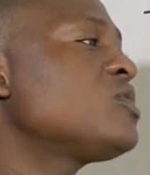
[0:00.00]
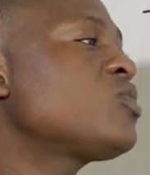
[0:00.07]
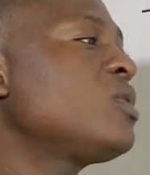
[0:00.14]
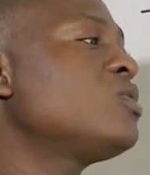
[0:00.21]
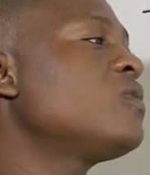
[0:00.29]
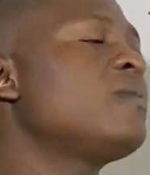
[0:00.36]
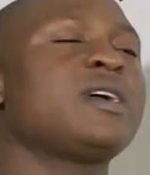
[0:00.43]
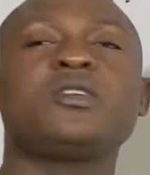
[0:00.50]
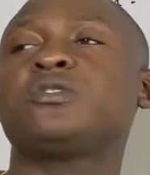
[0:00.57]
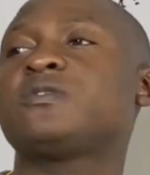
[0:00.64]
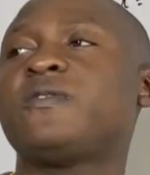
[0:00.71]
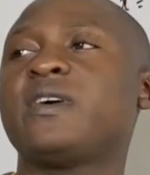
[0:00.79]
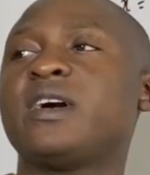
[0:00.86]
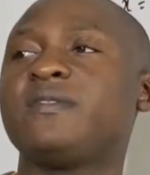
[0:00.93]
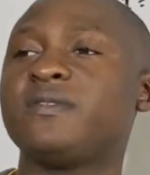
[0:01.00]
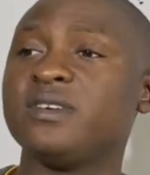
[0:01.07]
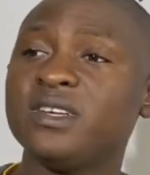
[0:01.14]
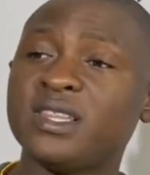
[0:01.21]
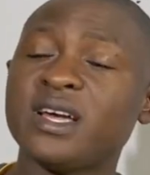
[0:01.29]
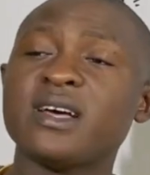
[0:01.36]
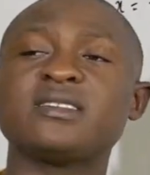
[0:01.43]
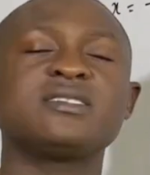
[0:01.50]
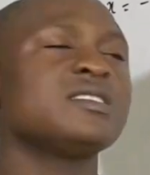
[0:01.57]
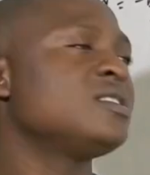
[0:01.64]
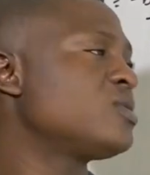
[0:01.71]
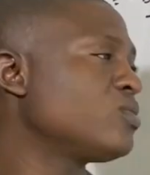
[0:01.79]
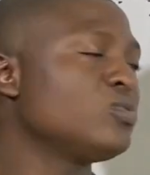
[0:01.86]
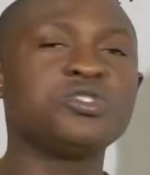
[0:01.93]
a square root of minus 5, it has
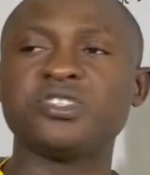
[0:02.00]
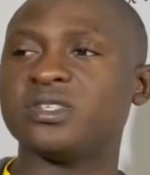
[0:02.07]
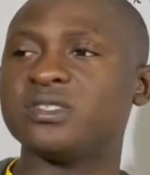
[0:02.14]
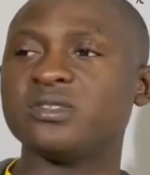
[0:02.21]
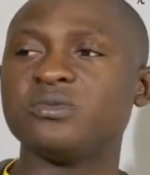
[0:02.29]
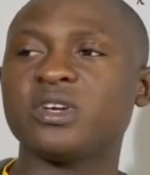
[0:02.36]
a solution.